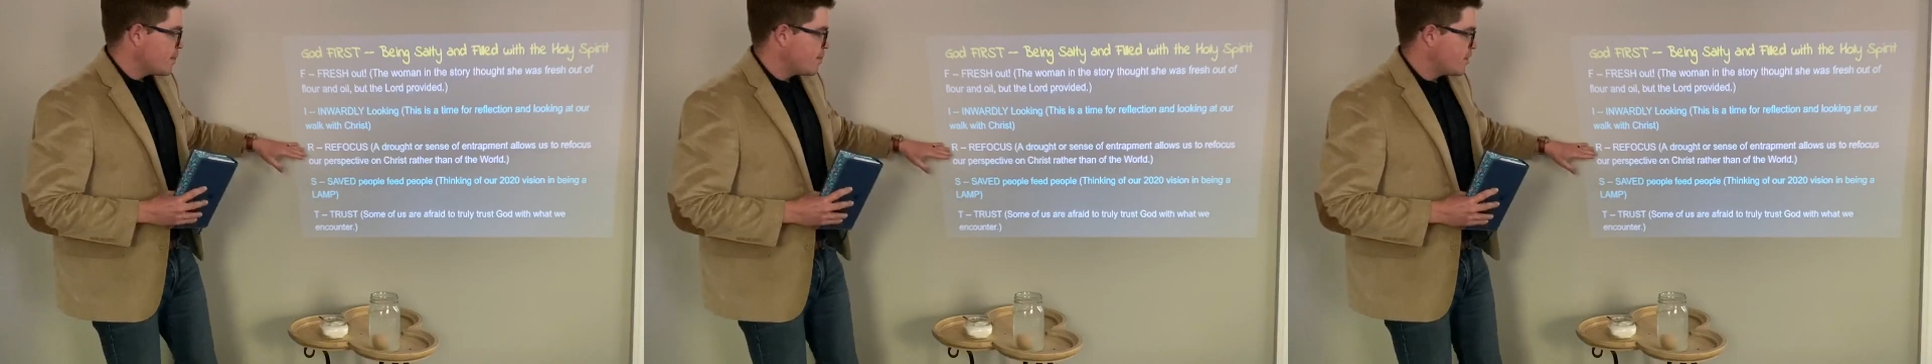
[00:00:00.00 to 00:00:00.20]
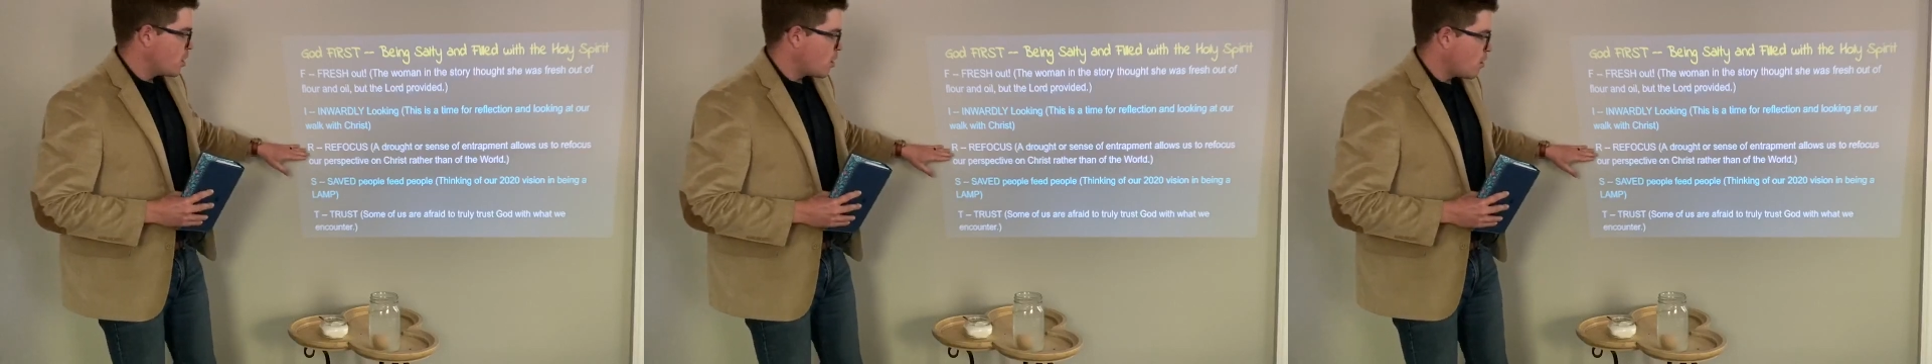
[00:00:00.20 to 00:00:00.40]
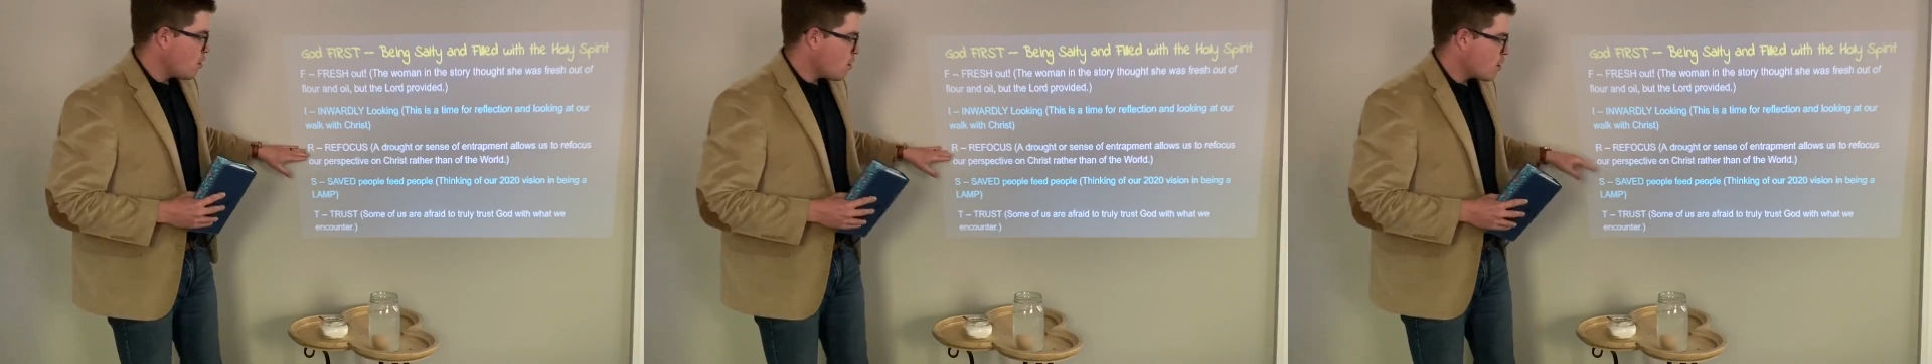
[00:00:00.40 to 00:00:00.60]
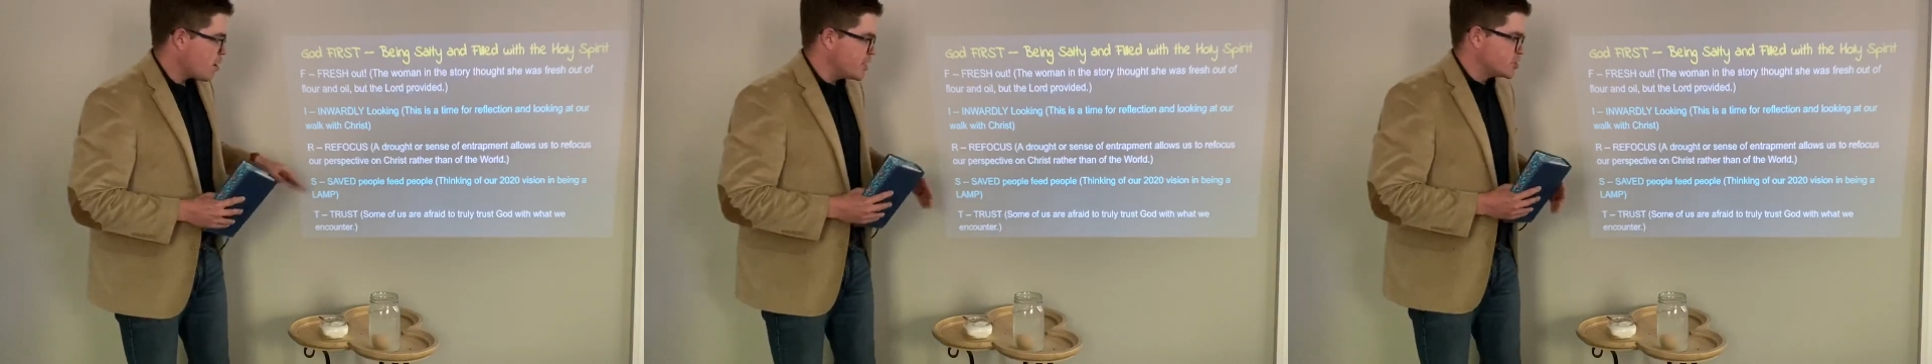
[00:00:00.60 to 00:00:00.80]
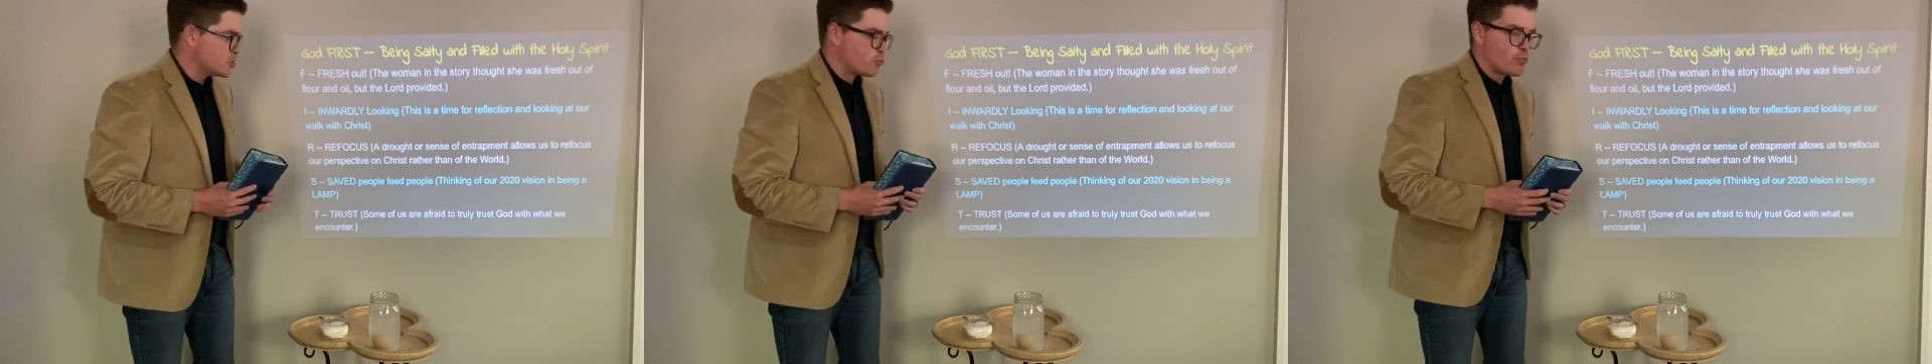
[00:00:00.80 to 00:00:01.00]
the
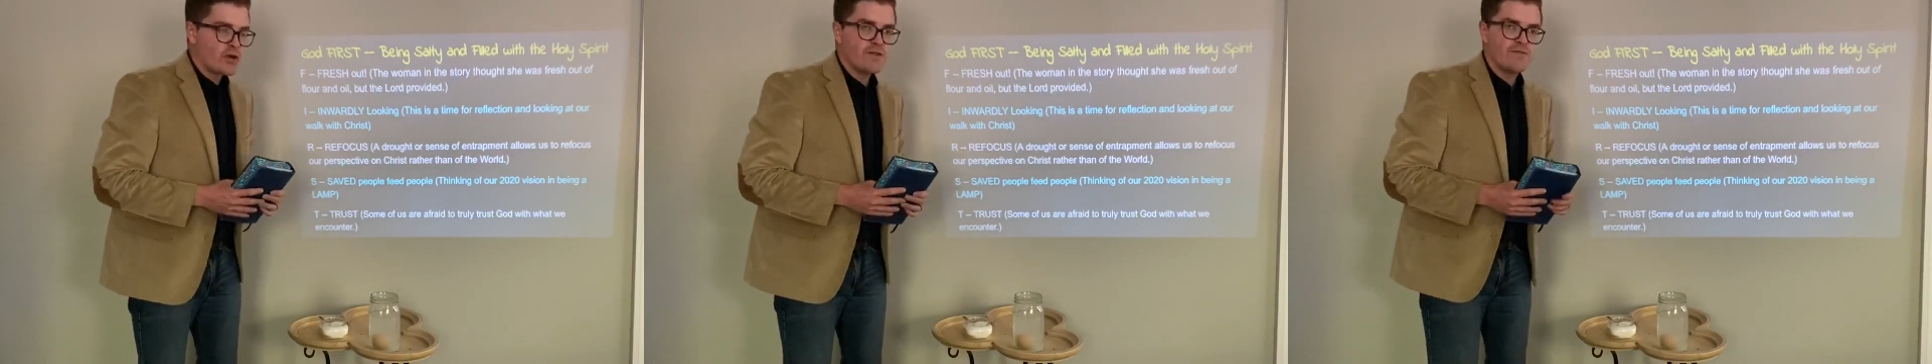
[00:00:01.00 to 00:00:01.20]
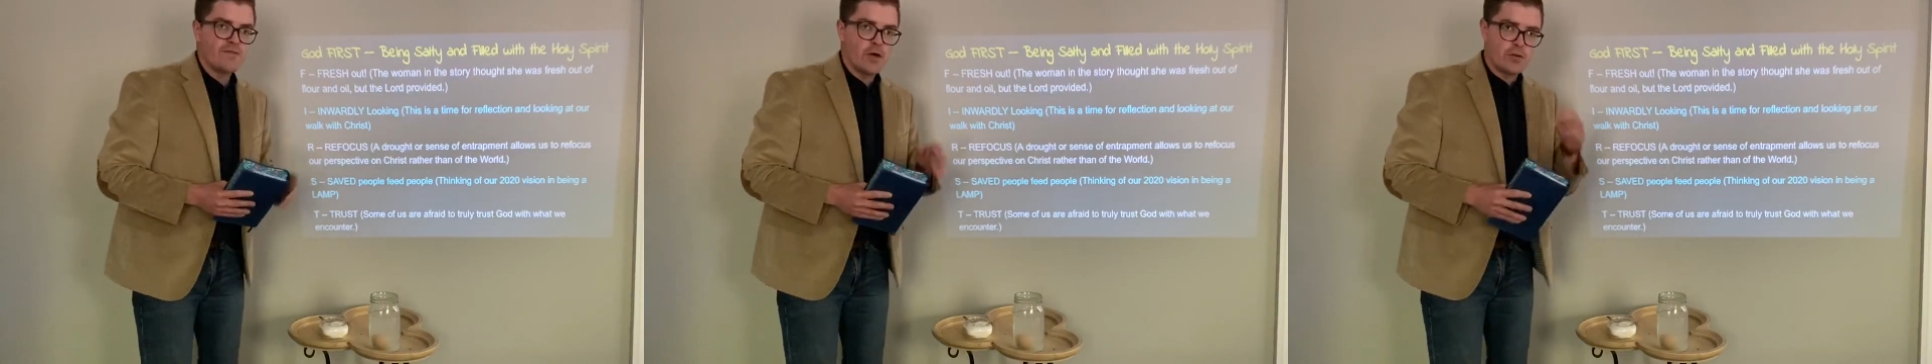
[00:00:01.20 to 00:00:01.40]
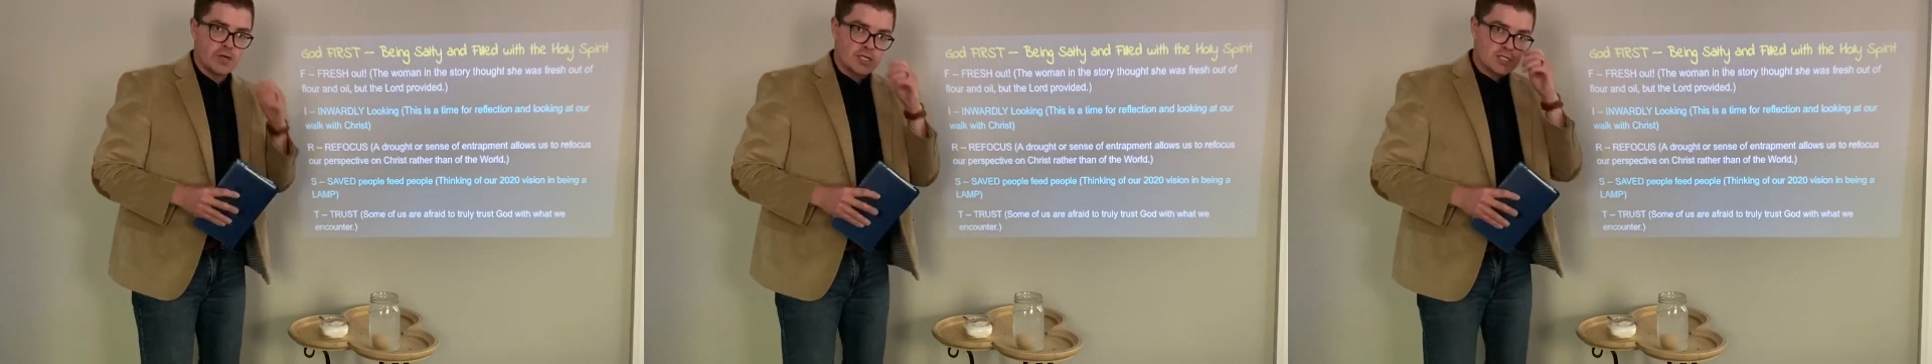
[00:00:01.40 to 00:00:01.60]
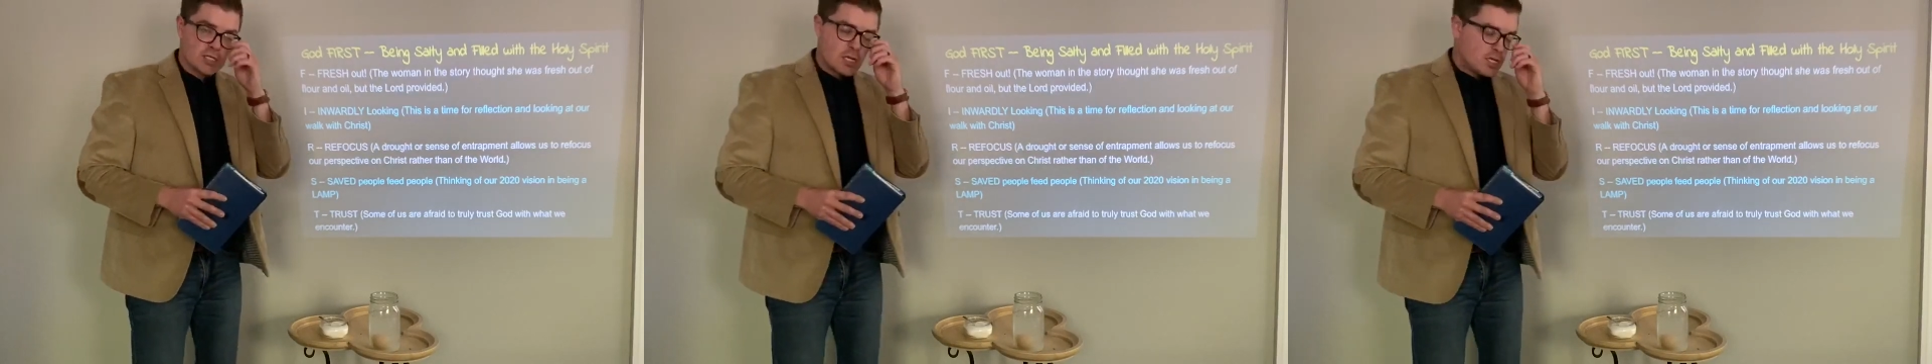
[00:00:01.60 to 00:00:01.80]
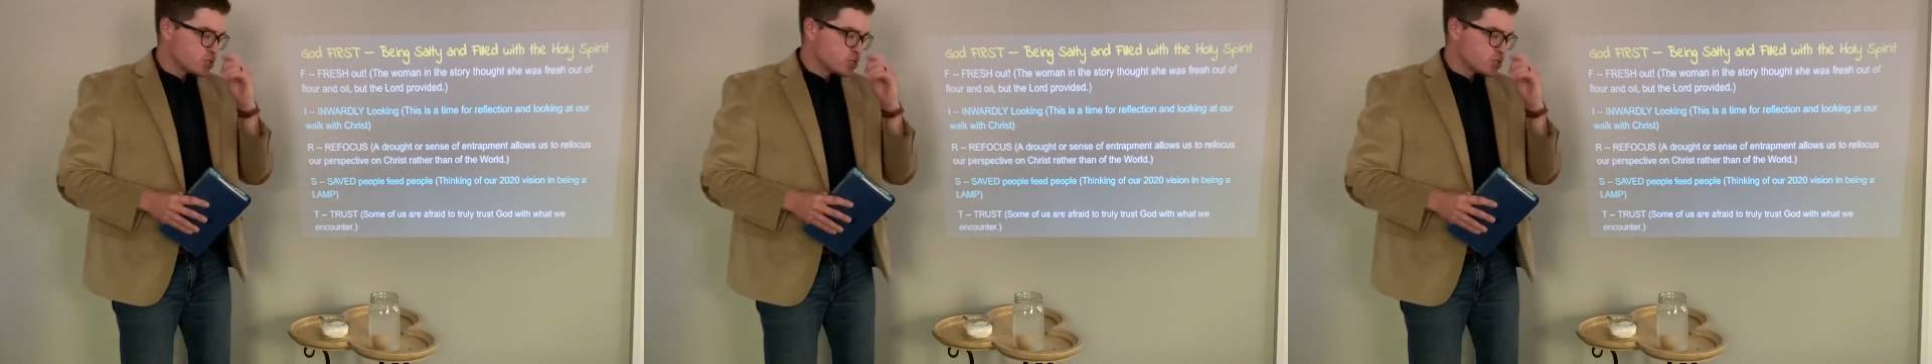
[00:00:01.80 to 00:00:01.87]
R is to refocus.